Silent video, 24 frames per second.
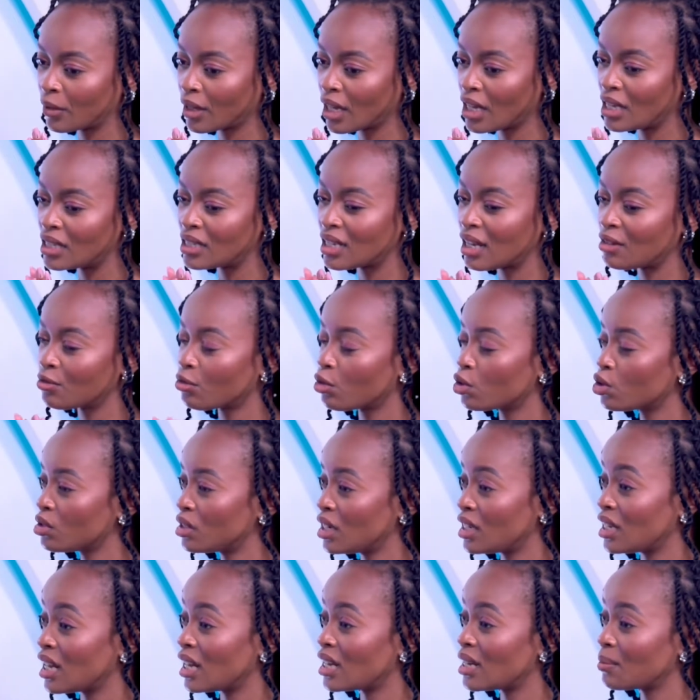is
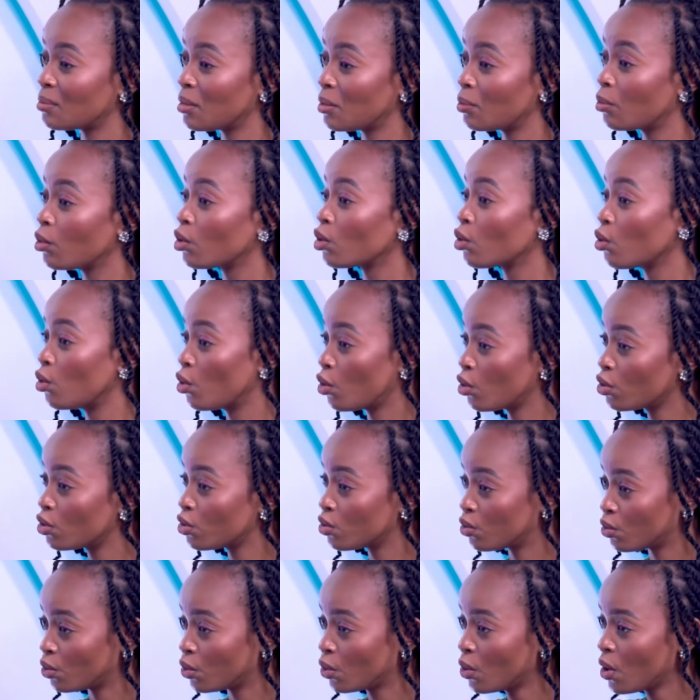unfortunate that people go
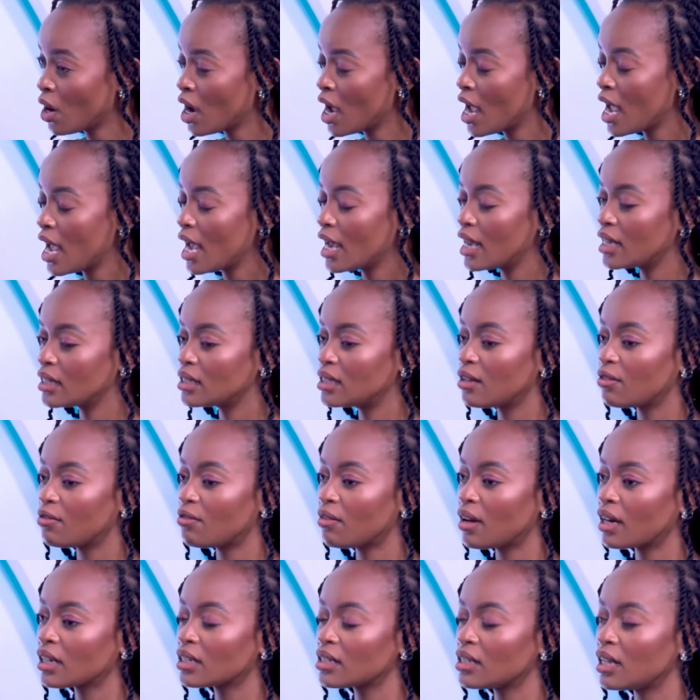through is the
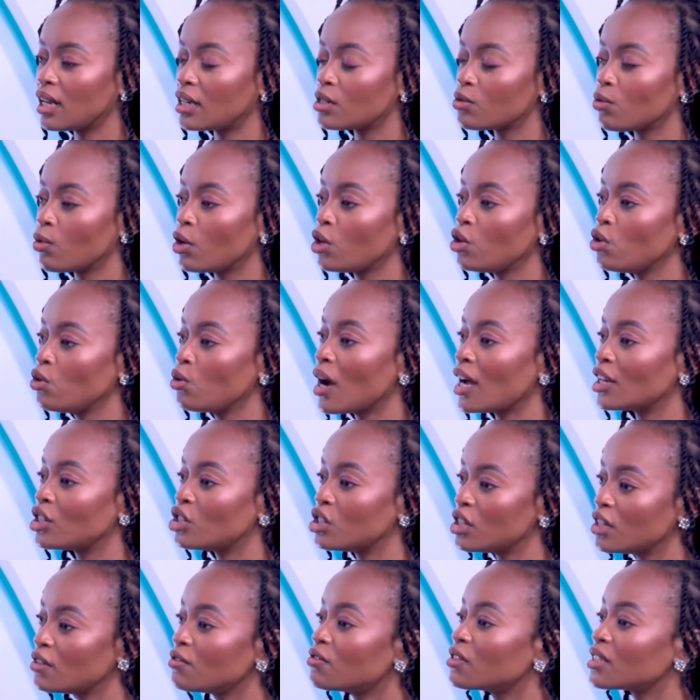fact that when you
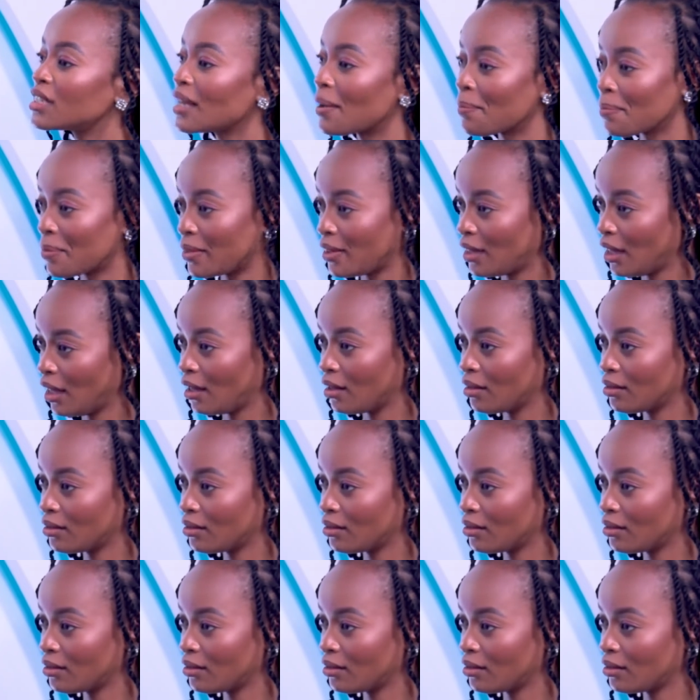achieve something,